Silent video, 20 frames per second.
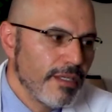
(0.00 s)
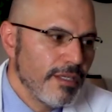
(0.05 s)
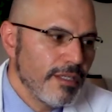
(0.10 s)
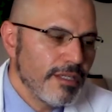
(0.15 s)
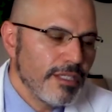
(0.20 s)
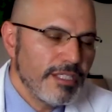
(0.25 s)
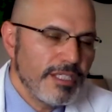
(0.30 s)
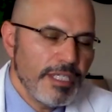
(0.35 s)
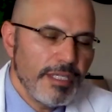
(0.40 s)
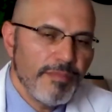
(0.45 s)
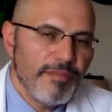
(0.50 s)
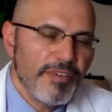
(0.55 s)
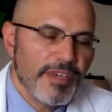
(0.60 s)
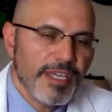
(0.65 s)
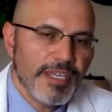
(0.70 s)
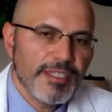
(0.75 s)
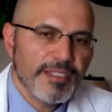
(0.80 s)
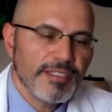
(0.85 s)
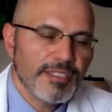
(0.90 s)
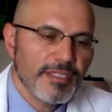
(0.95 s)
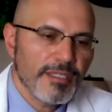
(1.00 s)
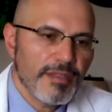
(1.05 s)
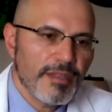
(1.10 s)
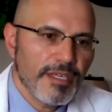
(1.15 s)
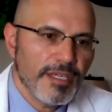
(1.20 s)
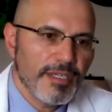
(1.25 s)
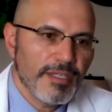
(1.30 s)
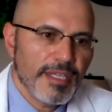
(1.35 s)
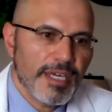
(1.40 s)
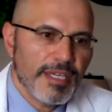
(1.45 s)
The deep veins,
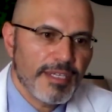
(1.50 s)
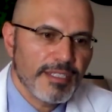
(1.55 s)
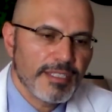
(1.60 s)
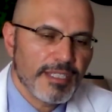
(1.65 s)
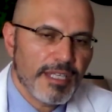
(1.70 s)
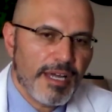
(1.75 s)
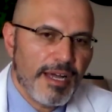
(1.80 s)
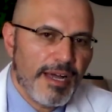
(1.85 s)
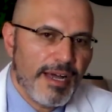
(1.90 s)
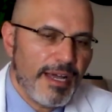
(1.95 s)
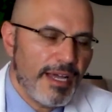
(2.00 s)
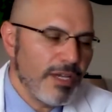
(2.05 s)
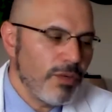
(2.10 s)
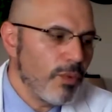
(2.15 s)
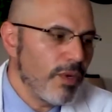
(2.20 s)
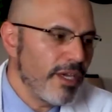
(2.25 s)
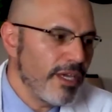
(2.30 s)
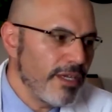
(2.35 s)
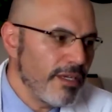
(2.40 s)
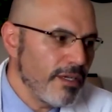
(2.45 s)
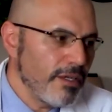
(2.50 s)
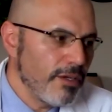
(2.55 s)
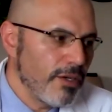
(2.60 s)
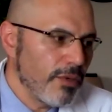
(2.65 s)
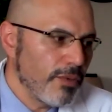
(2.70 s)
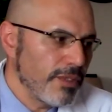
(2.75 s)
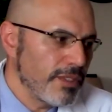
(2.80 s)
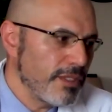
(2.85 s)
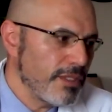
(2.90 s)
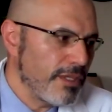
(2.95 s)
think of that as the highway
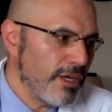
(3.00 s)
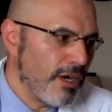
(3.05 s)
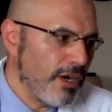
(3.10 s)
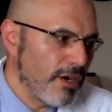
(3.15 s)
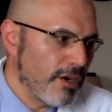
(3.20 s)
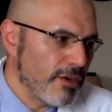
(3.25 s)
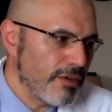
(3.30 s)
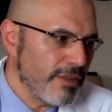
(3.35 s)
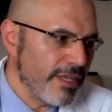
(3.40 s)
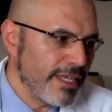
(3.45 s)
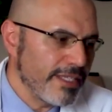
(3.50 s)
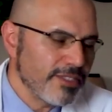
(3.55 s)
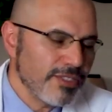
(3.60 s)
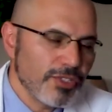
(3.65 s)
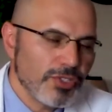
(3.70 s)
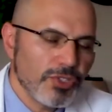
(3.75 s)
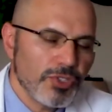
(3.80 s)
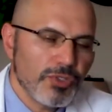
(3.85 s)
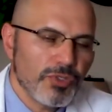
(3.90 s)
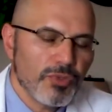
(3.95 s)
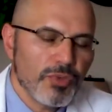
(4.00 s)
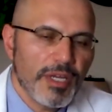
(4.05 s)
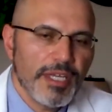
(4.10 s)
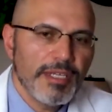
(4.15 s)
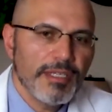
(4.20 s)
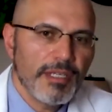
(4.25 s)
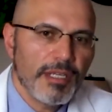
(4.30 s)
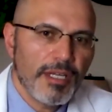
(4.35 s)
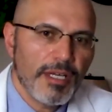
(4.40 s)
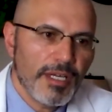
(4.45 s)
going to the heart. That's a
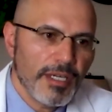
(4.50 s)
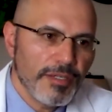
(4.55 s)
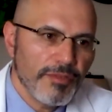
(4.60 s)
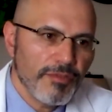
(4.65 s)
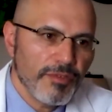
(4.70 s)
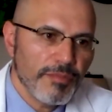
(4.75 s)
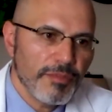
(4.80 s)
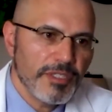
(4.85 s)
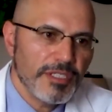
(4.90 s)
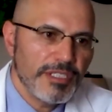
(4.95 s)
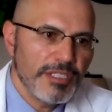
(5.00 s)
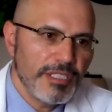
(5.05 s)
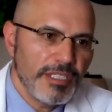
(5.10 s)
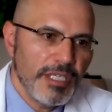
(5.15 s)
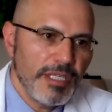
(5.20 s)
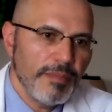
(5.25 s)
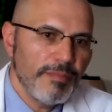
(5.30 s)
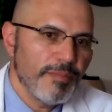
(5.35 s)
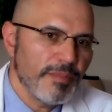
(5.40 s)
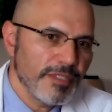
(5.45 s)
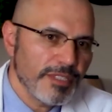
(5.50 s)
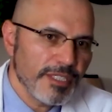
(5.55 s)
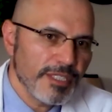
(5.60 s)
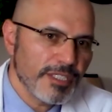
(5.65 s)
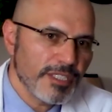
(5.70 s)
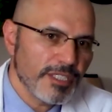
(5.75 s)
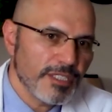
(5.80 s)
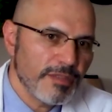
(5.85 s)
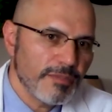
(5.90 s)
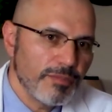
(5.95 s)
straight line from the deep
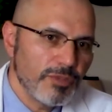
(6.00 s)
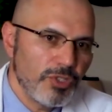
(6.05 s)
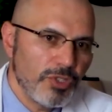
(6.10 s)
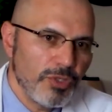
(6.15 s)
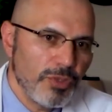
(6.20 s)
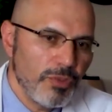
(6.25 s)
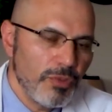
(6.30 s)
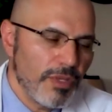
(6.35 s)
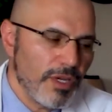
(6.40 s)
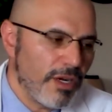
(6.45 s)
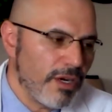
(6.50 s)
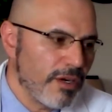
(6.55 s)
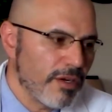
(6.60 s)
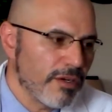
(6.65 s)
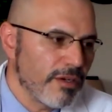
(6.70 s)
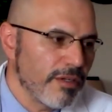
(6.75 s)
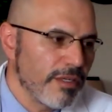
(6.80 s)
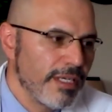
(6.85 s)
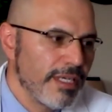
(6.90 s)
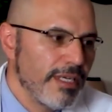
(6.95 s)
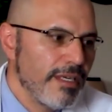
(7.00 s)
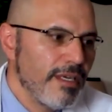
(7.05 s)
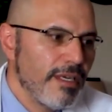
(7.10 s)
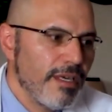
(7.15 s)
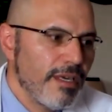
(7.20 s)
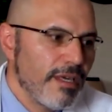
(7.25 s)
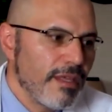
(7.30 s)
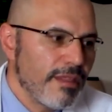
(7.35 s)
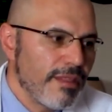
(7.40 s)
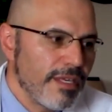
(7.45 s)
system to the heart.
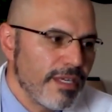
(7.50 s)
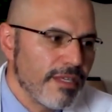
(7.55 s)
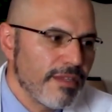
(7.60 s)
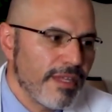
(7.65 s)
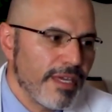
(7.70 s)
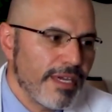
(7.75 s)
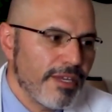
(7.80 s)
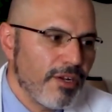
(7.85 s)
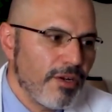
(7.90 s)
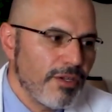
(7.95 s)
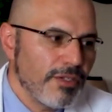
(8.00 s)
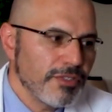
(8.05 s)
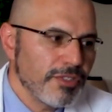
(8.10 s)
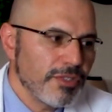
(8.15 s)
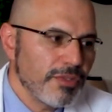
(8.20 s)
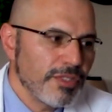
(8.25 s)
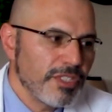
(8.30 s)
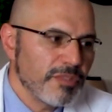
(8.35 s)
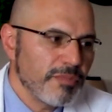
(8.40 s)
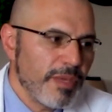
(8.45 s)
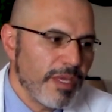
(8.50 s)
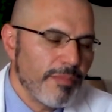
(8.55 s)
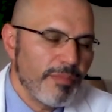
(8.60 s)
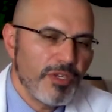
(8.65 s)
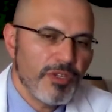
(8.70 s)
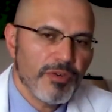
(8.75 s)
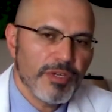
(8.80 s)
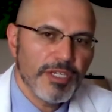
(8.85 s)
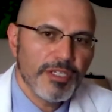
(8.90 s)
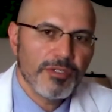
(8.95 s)
Think of that also as
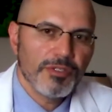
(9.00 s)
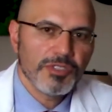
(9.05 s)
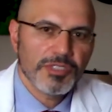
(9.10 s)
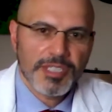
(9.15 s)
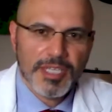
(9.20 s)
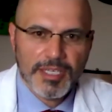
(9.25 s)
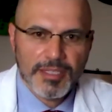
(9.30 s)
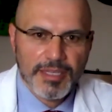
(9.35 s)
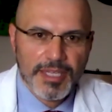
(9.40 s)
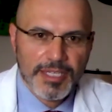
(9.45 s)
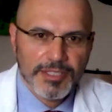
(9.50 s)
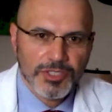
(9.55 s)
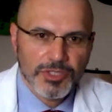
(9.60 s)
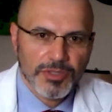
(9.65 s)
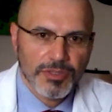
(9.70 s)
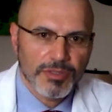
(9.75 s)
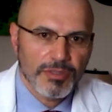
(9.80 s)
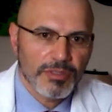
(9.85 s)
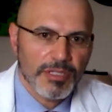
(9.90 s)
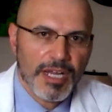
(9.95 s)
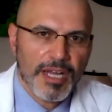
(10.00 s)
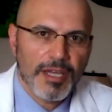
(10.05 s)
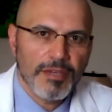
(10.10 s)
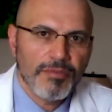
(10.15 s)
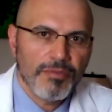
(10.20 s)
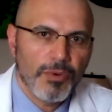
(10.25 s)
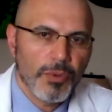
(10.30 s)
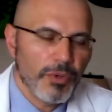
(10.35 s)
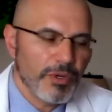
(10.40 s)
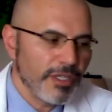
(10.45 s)
maybe your interstate. That's your
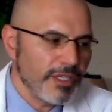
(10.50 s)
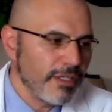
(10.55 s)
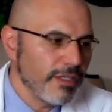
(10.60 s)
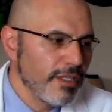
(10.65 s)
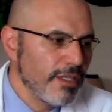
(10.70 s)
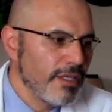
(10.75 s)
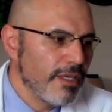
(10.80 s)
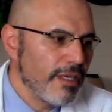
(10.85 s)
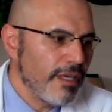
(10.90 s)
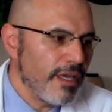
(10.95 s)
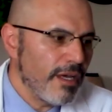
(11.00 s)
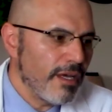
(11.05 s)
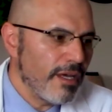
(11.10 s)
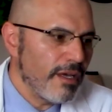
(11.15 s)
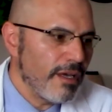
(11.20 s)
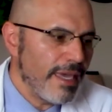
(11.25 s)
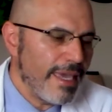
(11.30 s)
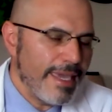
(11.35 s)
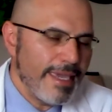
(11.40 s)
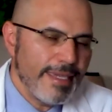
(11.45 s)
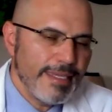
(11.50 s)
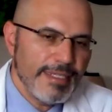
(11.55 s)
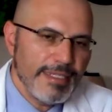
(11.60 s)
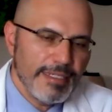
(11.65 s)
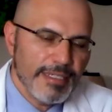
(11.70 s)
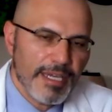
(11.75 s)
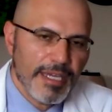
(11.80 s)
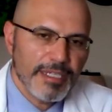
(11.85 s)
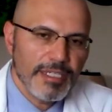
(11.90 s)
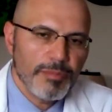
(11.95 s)
I-40.
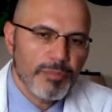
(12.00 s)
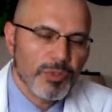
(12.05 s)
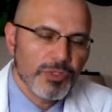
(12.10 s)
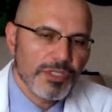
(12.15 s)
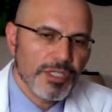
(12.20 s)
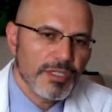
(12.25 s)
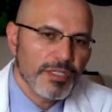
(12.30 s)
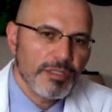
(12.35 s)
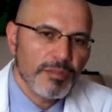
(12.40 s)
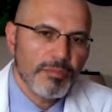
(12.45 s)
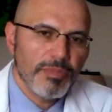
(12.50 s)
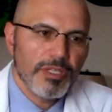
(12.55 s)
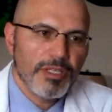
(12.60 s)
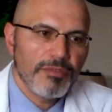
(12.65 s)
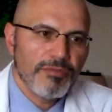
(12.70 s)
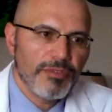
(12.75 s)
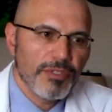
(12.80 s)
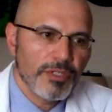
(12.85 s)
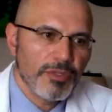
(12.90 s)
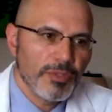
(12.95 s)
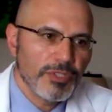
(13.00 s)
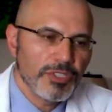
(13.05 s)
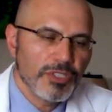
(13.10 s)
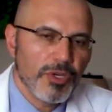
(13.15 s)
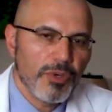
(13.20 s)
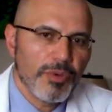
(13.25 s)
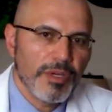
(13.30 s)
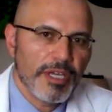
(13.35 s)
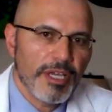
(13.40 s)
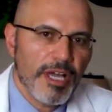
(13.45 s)
80–90% of the blood flow is
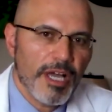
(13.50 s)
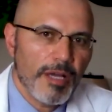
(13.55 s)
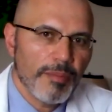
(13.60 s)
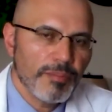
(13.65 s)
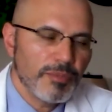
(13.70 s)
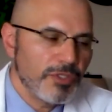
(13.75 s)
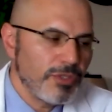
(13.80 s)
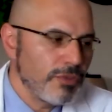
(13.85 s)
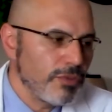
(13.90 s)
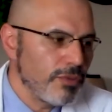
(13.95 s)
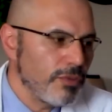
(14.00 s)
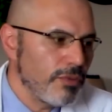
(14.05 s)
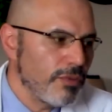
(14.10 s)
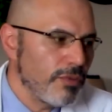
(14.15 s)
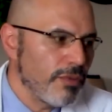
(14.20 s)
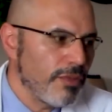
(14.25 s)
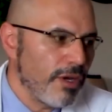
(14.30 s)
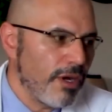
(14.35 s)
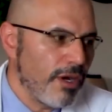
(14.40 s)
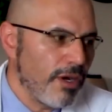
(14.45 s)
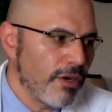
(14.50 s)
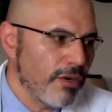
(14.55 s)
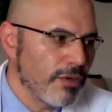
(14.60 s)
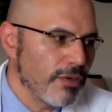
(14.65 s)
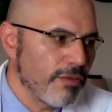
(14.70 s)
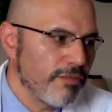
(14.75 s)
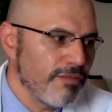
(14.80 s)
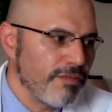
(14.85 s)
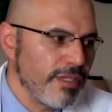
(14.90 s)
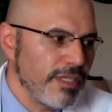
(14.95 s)
going up to the
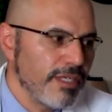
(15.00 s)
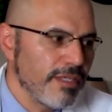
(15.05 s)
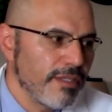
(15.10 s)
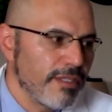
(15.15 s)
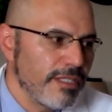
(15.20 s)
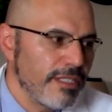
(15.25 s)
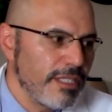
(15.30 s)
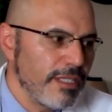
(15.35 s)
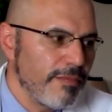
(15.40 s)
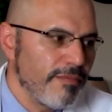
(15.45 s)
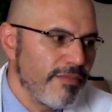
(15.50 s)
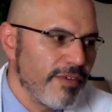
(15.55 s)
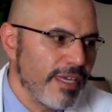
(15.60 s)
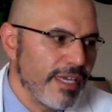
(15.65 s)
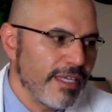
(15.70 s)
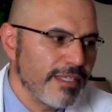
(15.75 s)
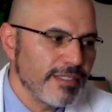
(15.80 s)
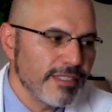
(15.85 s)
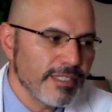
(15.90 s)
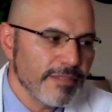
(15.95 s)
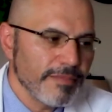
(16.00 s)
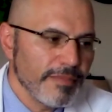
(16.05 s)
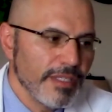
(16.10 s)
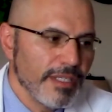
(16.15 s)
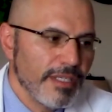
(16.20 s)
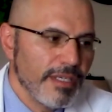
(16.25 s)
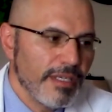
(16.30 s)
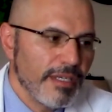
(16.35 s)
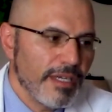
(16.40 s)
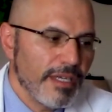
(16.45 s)
heart via the deep veins.
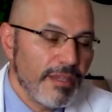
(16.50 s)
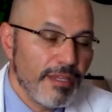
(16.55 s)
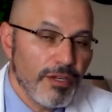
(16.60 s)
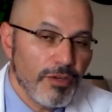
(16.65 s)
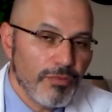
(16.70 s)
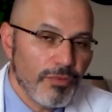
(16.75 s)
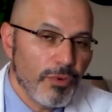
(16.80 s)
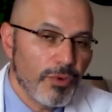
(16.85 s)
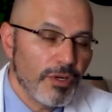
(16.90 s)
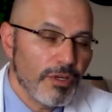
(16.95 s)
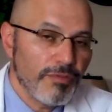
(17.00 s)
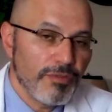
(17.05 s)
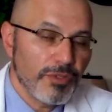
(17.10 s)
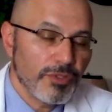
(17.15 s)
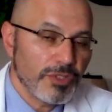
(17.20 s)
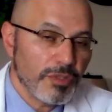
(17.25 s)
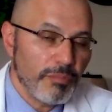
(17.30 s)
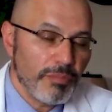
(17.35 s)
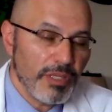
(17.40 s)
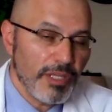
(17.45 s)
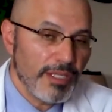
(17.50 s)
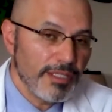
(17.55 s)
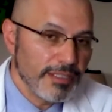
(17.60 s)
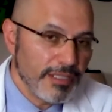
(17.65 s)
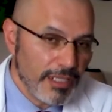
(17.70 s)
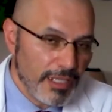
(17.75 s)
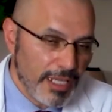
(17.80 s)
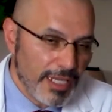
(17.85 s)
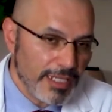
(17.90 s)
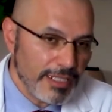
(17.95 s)
And therefore, if there's a blood
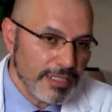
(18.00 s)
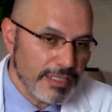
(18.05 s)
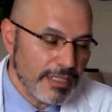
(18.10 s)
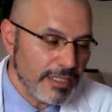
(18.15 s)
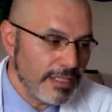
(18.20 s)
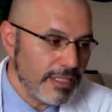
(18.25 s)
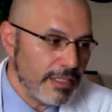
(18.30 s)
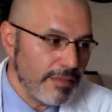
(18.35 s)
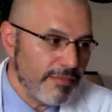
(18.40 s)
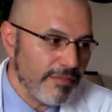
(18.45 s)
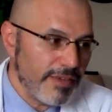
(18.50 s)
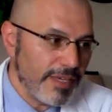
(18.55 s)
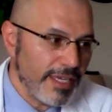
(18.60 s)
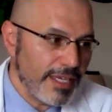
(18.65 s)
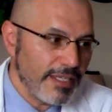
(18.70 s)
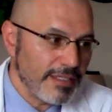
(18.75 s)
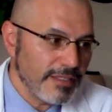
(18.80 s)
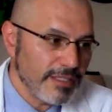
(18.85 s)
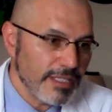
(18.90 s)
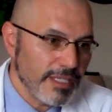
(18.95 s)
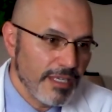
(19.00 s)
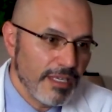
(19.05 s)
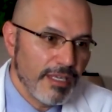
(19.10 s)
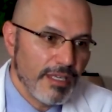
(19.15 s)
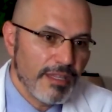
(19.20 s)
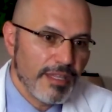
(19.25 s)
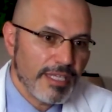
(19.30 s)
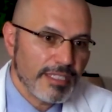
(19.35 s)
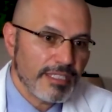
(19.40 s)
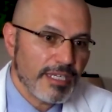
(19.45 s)
clot in the deep veins,
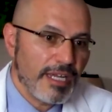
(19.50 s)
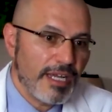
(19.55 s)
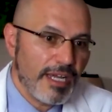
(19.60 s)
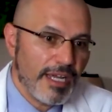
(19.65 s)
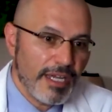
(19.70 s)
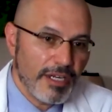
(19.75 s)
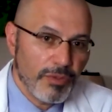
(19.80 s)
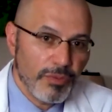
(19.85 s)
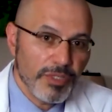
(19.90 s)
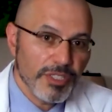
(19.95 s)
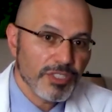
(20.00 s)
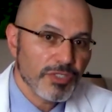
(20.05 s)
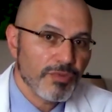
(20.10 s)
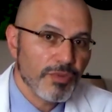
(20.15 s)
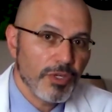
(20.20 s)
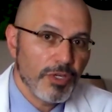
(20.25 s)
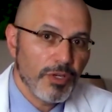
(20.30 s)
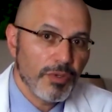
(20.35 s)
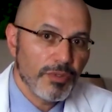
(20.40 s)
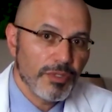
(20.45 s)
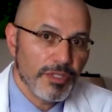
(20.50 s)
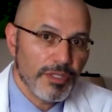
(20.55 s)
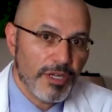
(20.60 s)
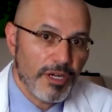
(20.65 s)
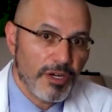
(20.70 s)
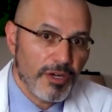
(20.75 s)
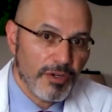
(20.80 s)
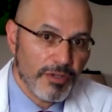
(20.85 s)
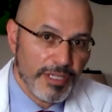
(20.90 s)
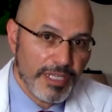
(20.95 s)
that's a high risk for going to the
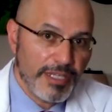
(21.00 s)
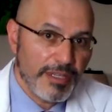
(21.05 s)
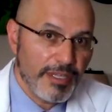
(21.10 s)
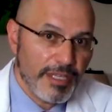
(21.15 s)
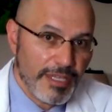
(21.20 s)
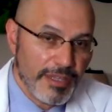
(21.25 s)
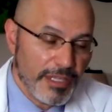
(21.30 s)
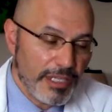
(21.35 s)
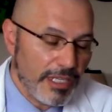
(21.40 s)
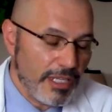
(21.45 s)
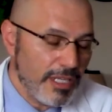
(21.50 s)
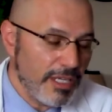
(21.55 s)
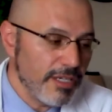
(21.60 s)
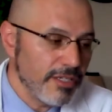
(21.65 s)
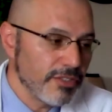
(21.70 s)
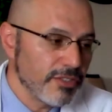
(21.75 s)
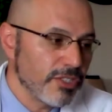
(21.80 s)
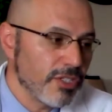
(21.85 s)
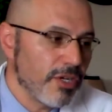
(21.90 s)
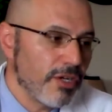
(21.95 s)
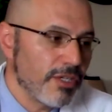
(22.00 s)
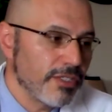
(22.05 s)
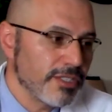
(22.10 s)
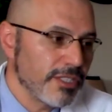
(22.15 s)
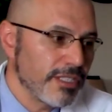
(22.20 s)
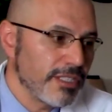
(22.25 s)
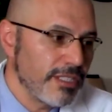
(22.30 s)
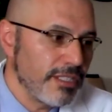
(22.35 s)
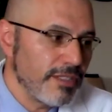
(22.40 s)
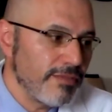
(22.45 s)
heart and then the lungs
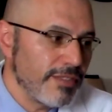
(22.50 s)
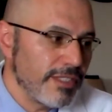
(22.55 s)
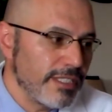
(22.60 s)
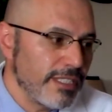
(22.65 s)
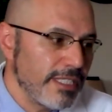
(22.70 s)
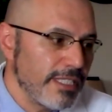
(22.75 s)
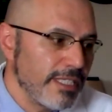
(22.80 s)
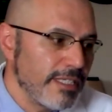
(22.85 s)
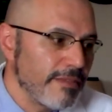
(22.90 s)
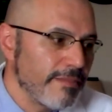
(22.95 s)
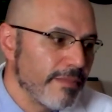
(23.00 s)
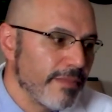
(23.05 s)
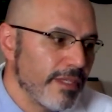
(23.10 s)
causing a DVT.